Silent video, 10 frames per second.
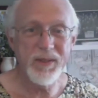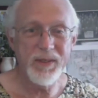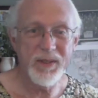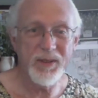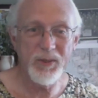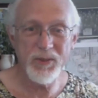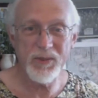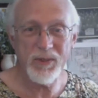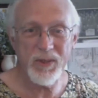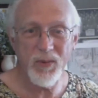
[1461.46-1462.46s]
It uses
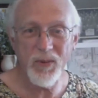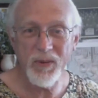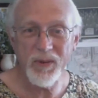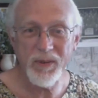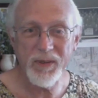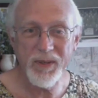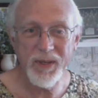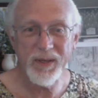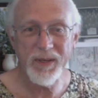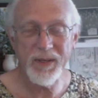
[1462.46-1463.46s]
a gourd
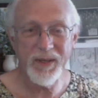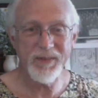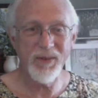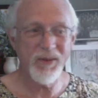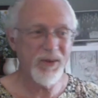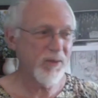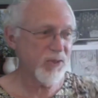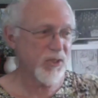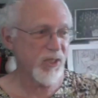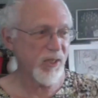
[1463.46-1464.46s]
and it has a long
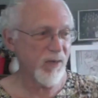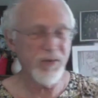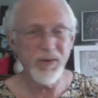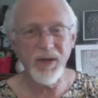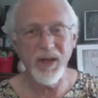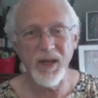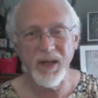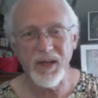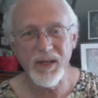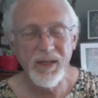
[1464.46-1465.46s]
stick for a neck,
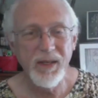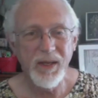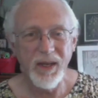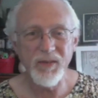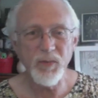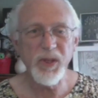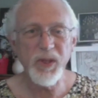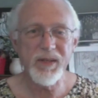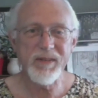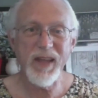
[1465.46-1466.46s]
and it's played
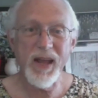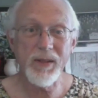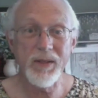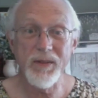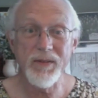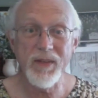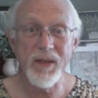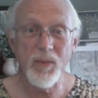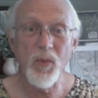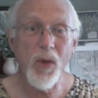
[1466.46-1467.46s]
exactly the
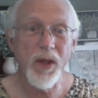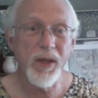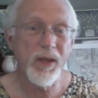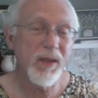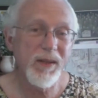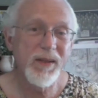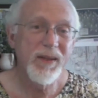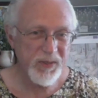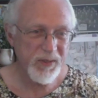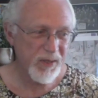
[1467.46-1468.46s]
same way.
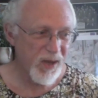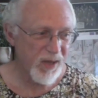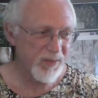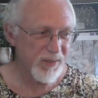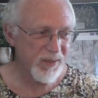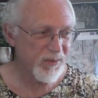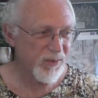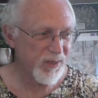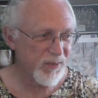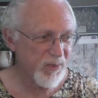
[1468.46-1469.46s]
The akonting is
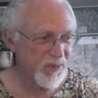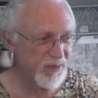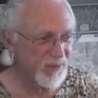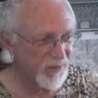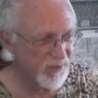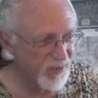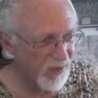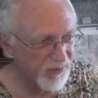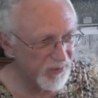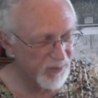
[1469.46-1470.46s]
only a recent
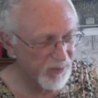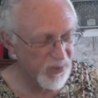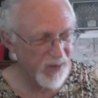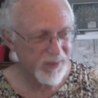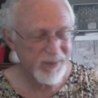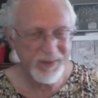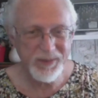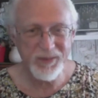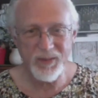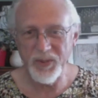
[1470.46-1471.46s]
discovery. It practically
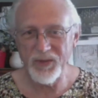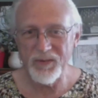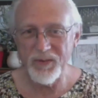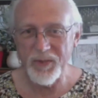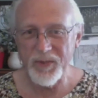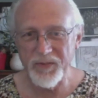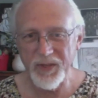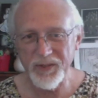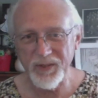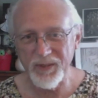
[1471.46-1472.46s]
disappeared from the
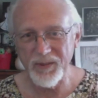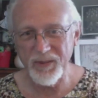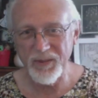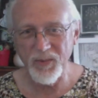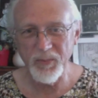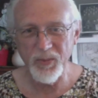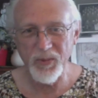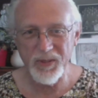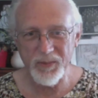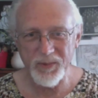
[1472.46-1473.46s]
face of the earth at one point.
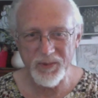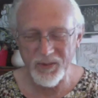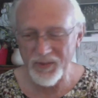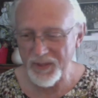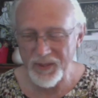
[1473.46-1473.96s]
It was only